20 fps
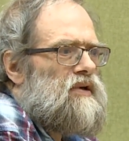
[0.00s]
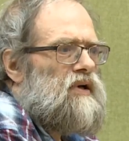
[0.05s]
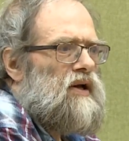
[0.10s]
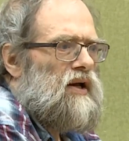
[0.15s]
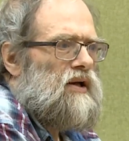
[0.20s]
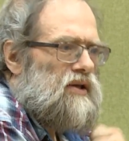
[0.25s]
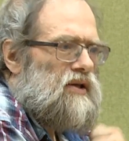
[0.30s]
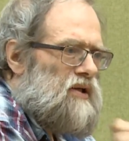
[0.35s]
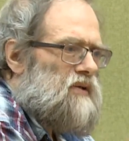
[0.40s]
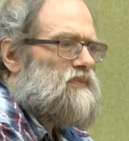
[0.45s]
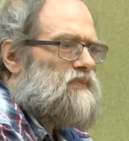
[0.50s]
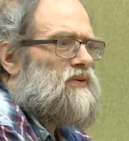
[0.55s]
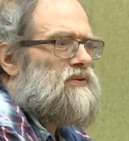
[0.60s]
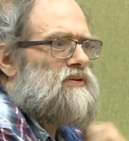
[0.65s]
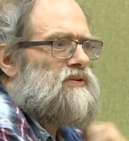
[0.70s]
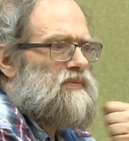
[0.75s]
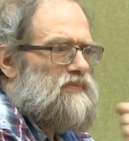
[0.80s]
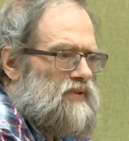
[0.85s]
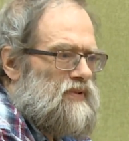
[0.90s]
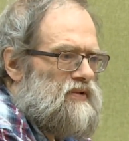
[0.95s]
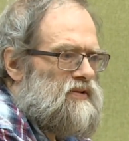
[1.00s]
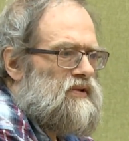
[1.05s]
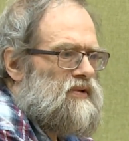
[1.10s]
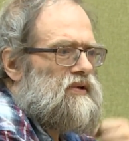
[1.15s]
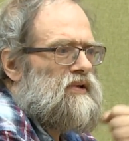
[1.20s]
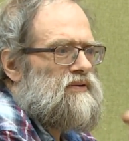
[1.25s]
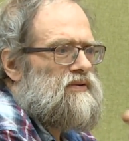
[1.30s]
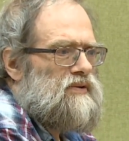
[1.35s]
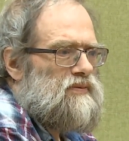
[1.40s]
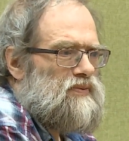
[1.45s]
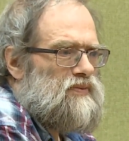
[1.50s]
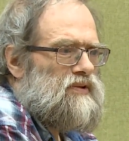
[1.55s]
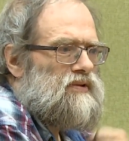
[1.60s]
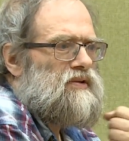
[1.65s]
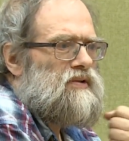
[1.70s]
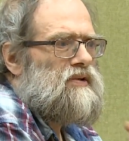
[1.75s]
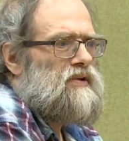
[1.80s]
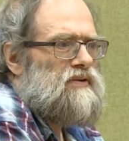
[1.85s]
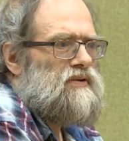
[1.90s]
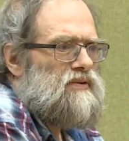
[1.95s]
and keep on repeating and
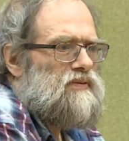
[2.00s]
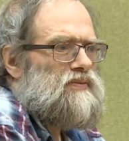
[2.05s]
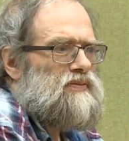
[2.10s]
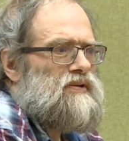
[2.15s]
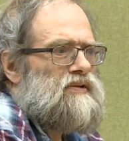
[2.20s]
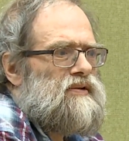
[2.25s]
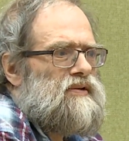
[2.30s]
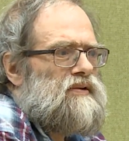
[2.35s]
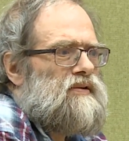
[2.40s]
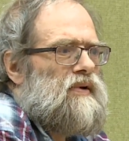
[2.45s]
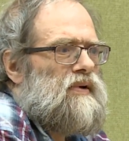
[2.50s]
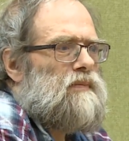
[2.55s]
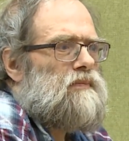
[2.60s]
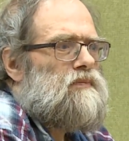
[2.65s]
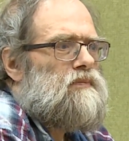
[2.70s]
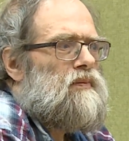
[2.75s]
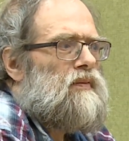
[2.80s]
repeating and repeating them.